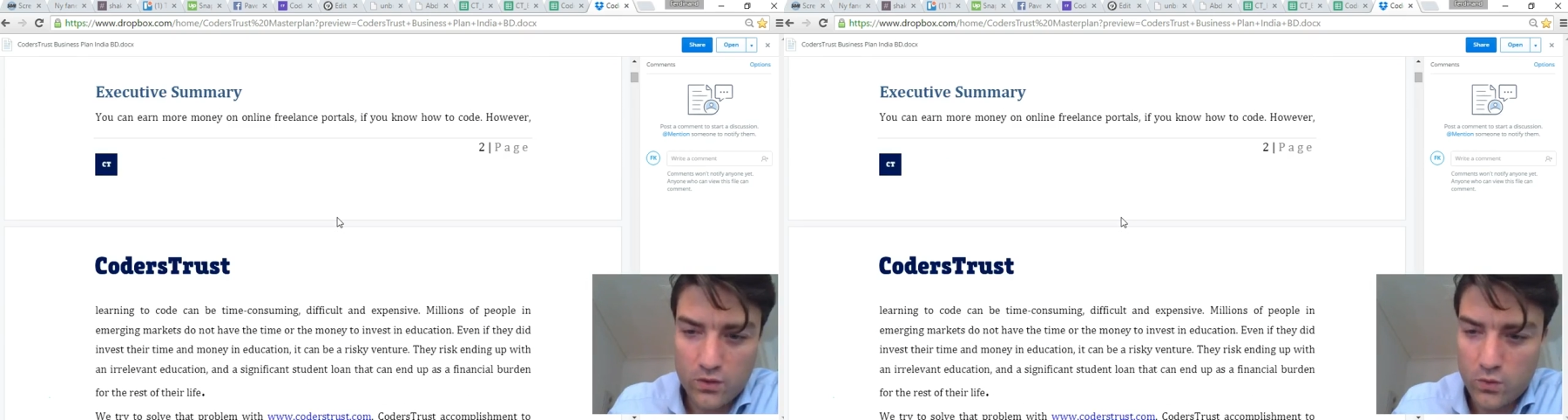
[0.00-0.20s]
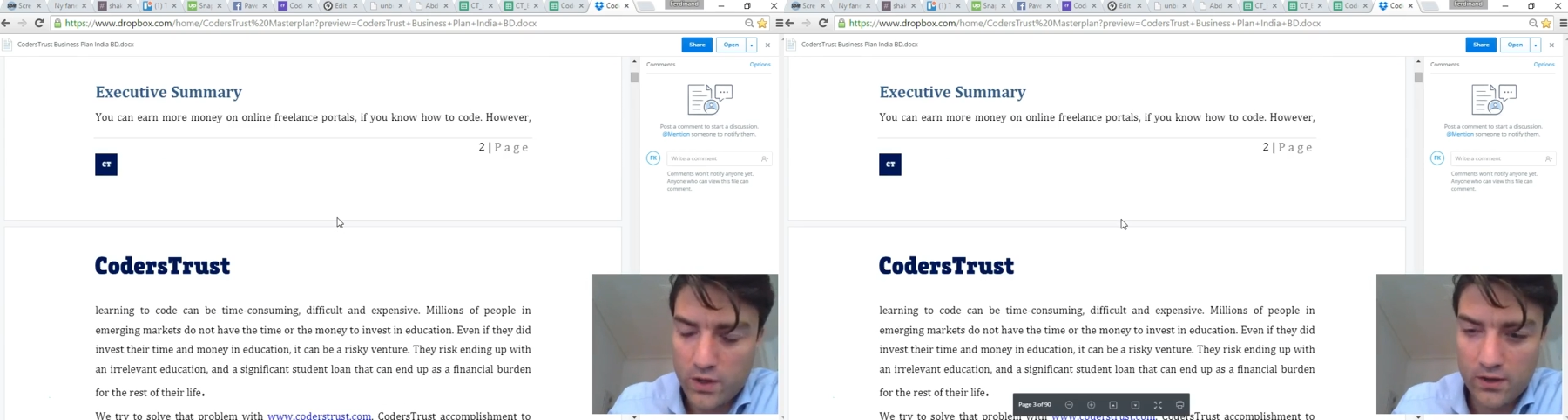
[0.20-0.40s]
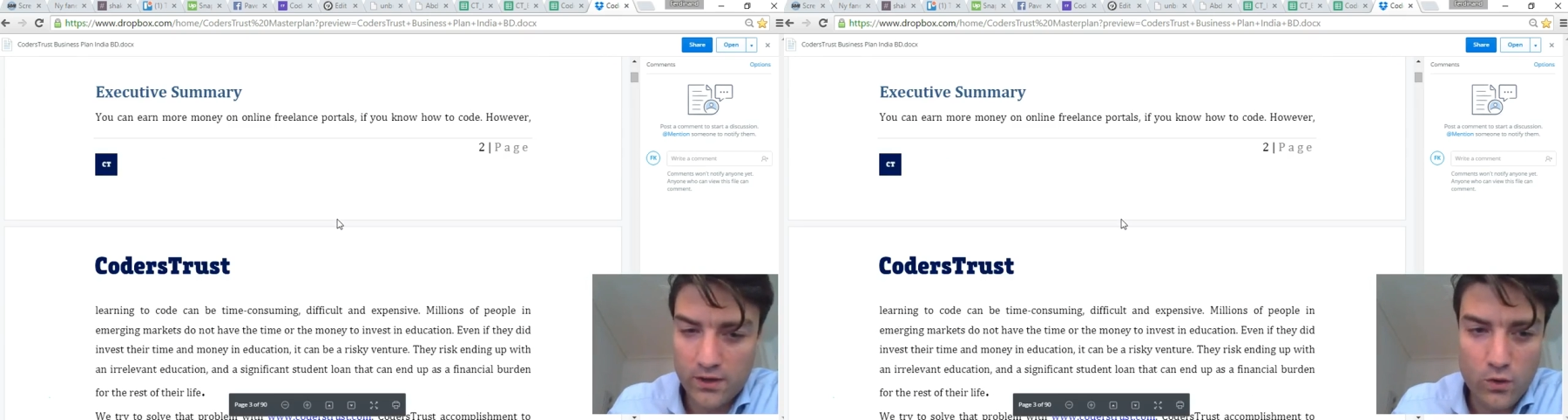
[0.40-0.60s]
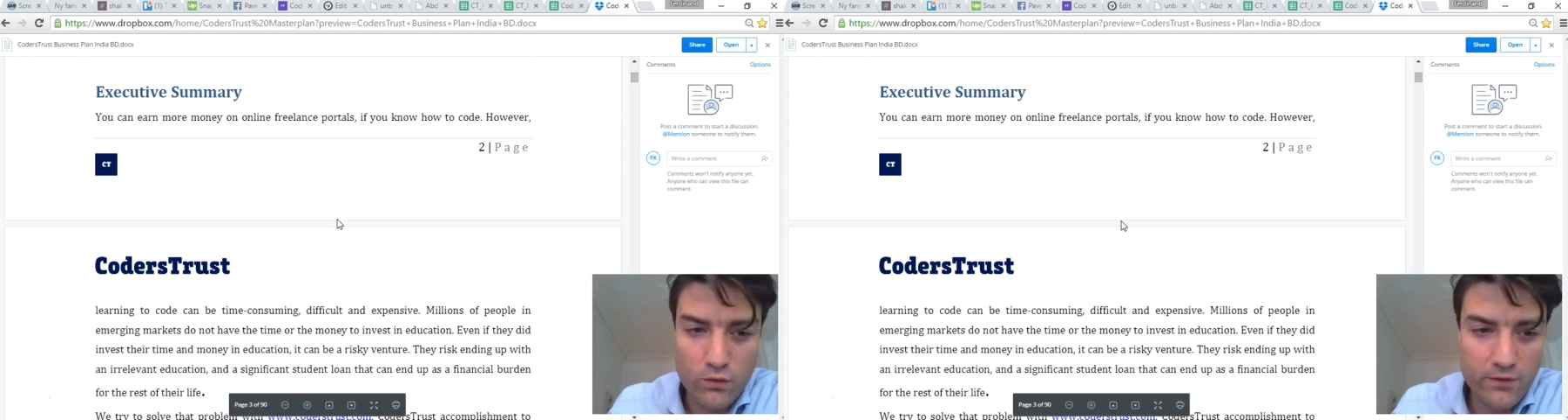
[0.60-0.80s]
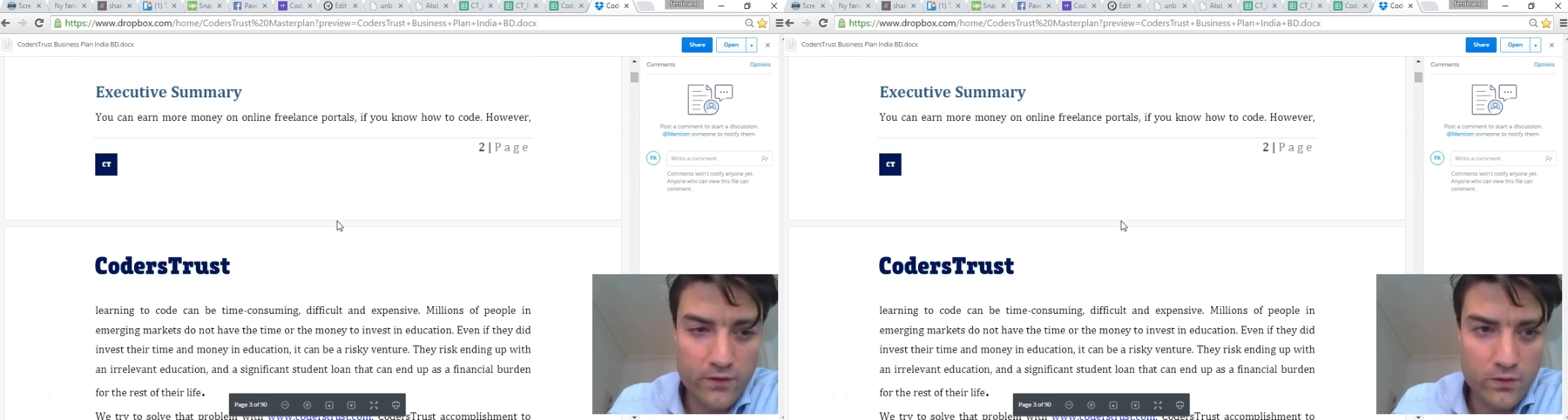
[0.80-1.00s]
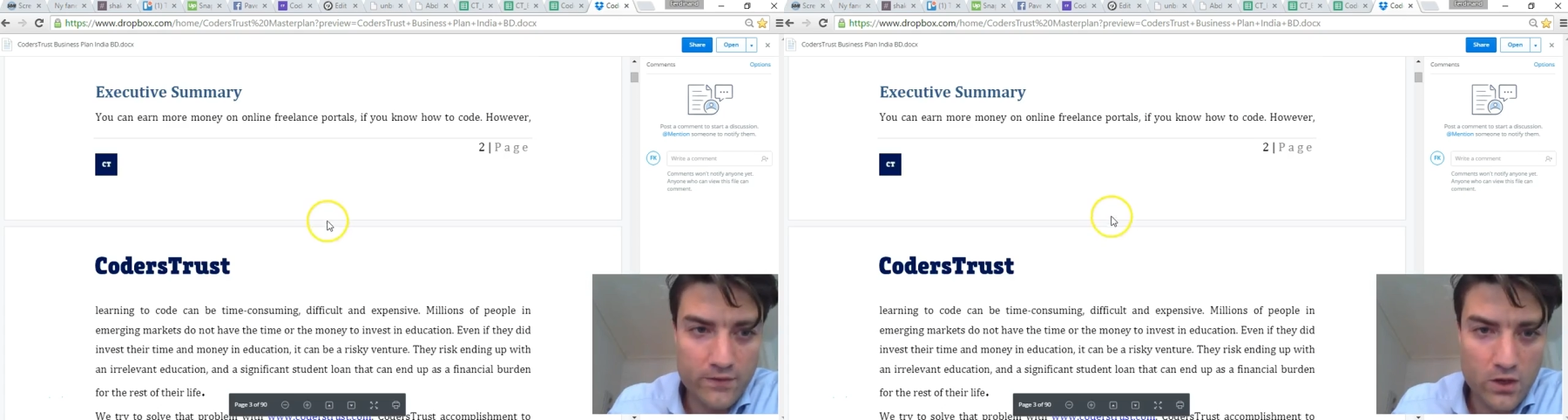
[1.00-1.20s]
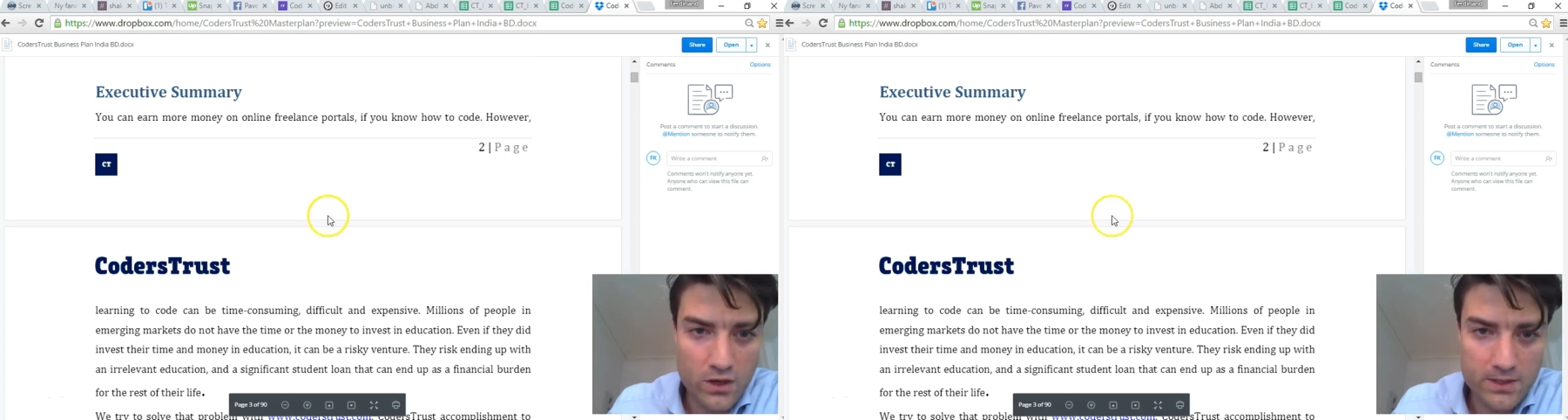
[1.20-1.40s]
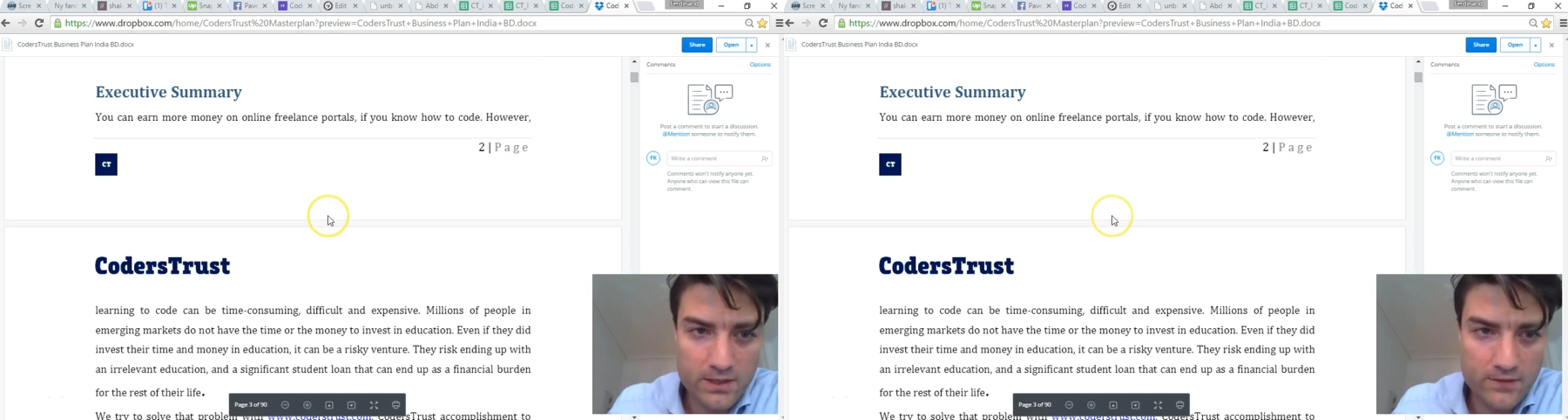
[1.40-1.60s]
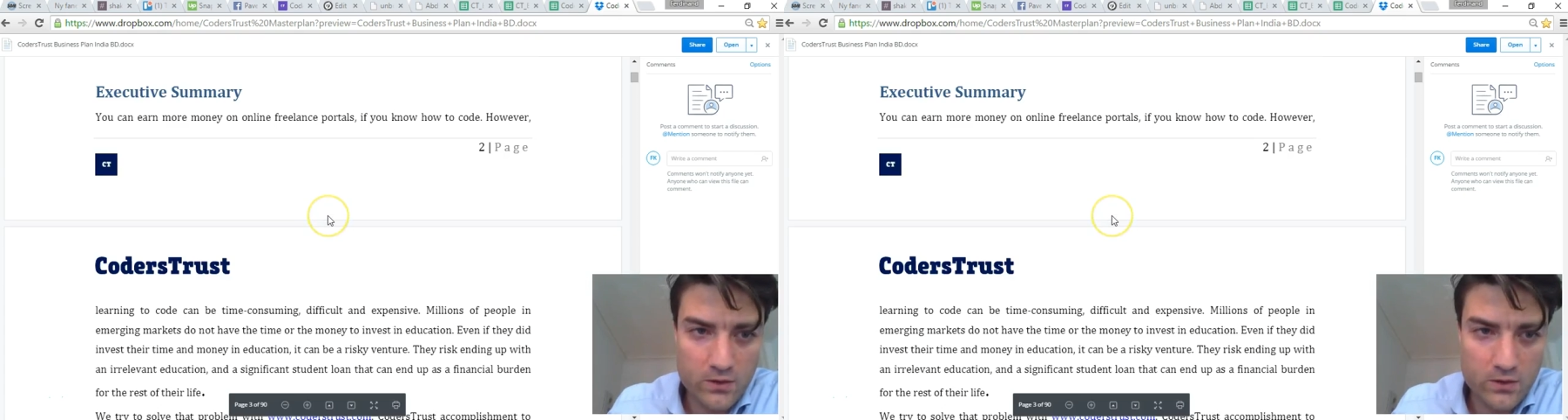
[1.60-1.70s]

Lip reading: quick overview of the document.